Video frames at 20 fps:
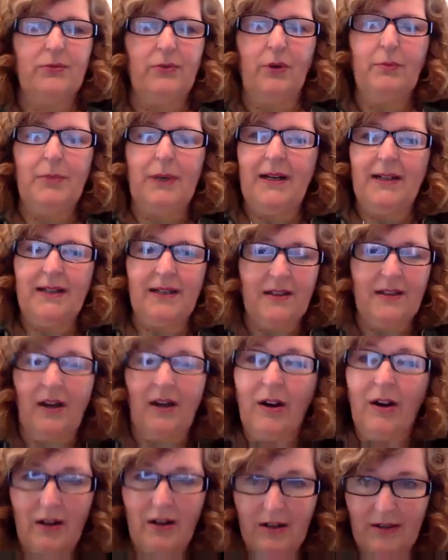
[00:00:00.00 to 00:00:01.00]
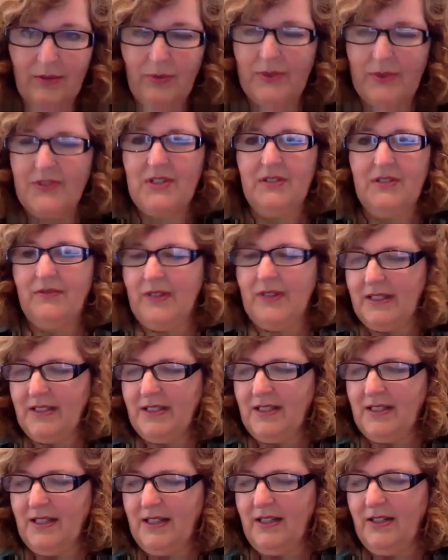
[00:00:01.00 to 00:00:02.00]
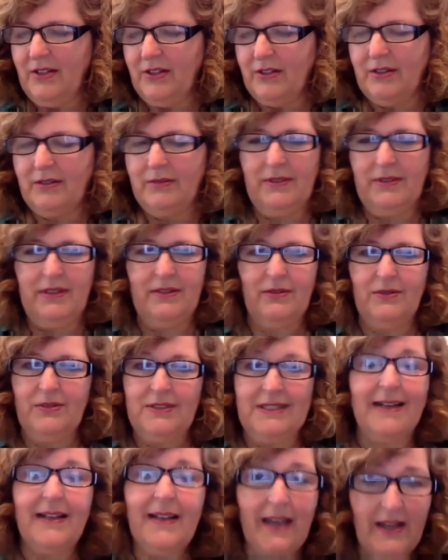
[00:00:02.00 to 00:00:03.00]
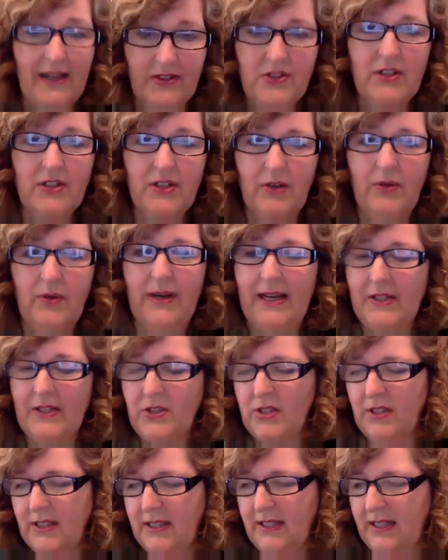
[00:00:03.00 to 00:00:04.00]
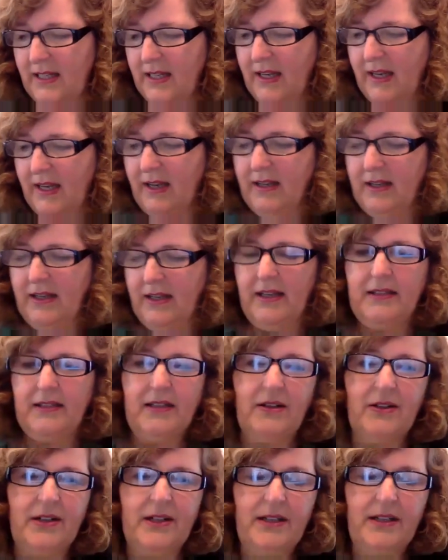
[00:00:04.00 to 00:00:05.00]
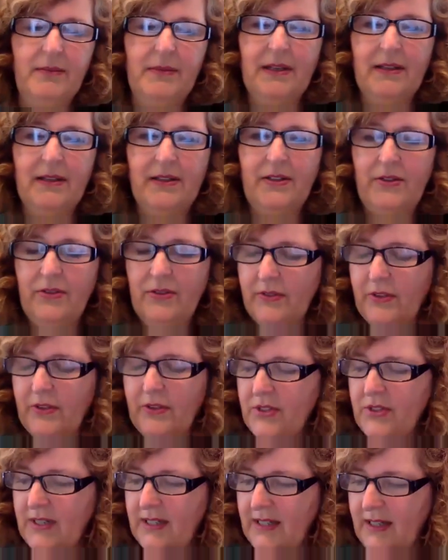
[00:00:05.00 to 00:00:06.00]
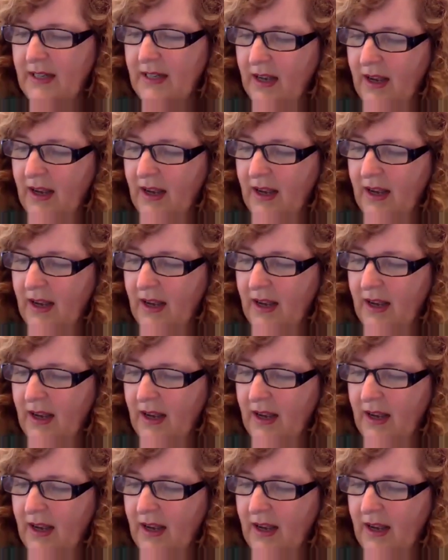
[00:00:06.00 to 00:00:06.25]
robotic car was invented here, you know, decades ago, actually, at Carnegie Mellon University.